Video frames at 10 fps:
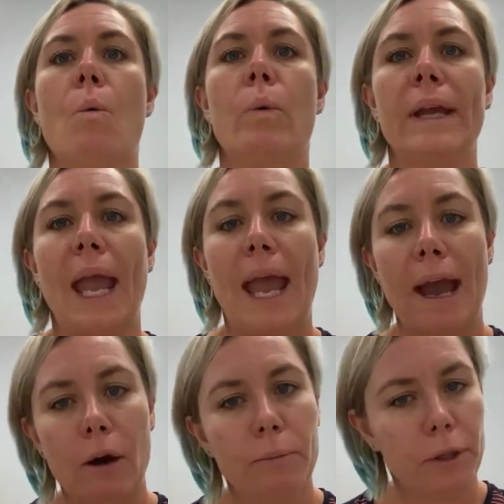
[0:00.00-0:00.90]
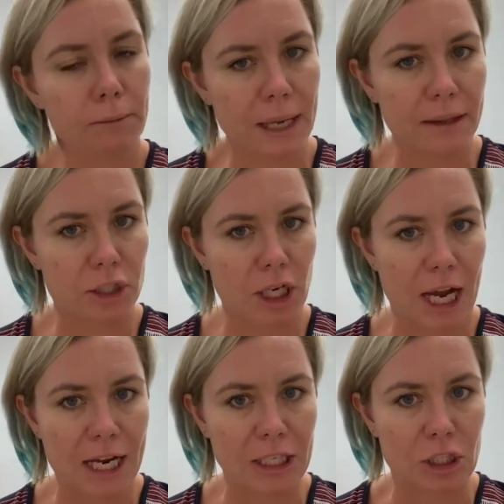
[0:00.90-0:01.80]
We help you make the
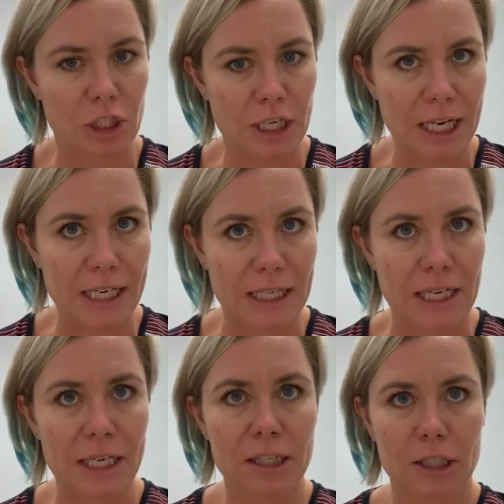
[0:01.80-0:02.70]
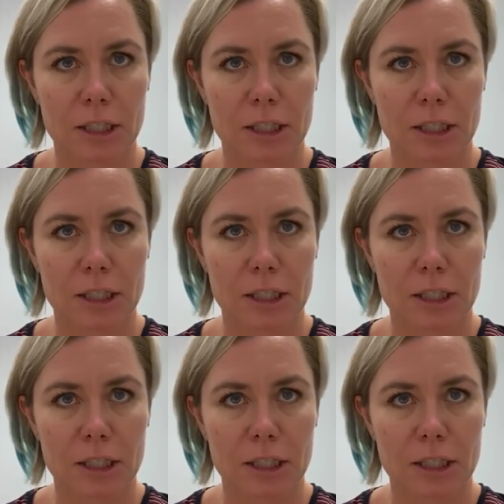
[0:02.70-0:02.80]
change needed